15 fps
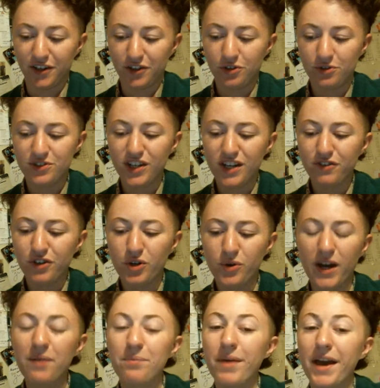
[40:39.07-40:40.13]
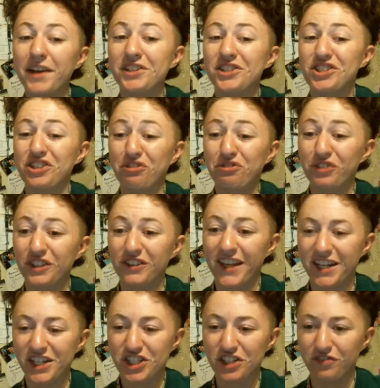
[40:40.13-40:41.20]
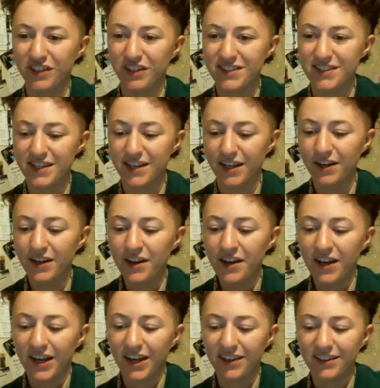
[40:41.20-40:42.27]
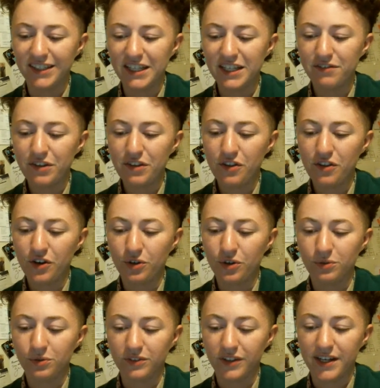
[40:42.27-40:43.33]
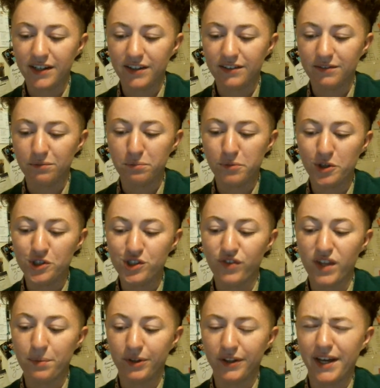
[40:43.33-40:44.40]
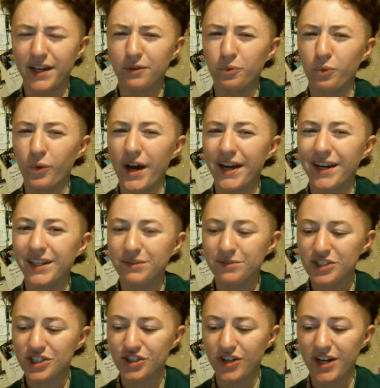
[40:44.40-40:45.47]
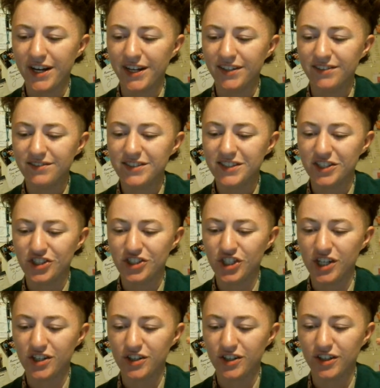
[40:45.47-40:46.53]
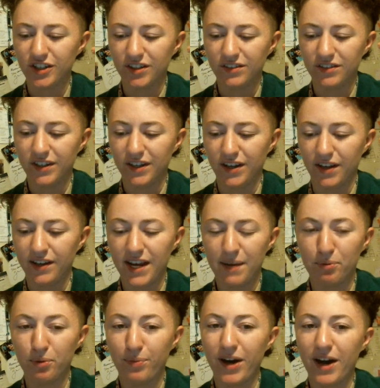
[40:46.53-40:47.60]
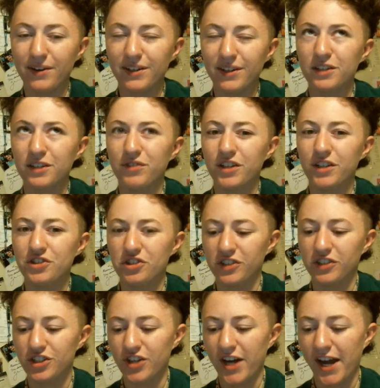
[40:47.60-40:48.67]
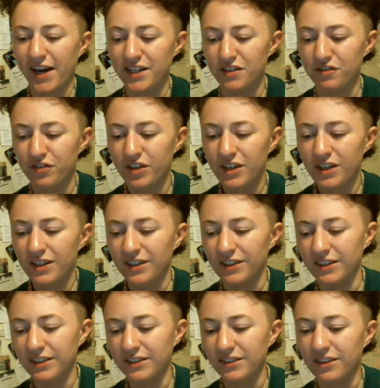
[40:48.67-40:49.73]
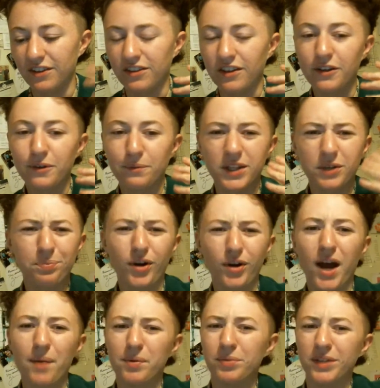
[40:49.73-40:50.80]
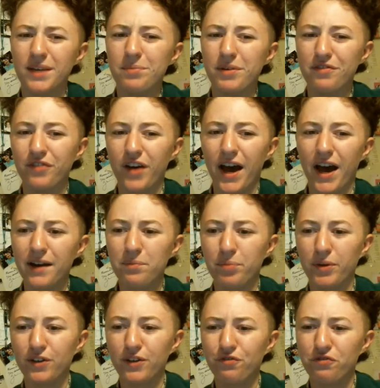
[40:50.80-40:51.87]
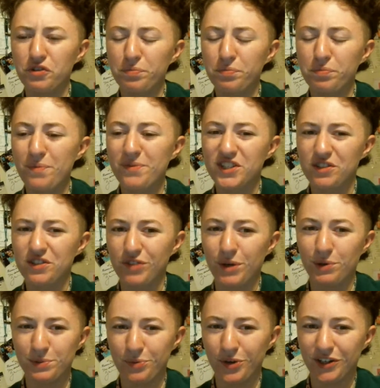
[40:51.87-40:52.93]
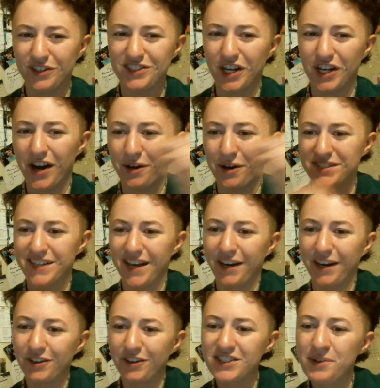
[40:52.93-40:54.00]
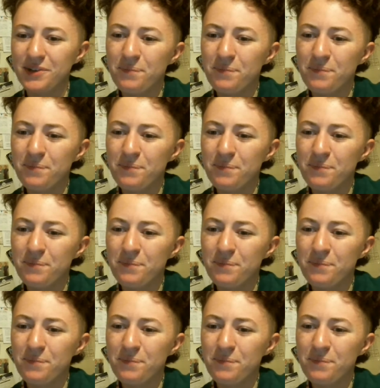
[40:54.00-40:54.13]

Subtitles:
who's never quite managed to feel like she fits in, even though like most of them are like white, straight, cisgender, able-bodied, conventionally attractive. They'll probably be fine, but for the purposes of those books, they're outsiders.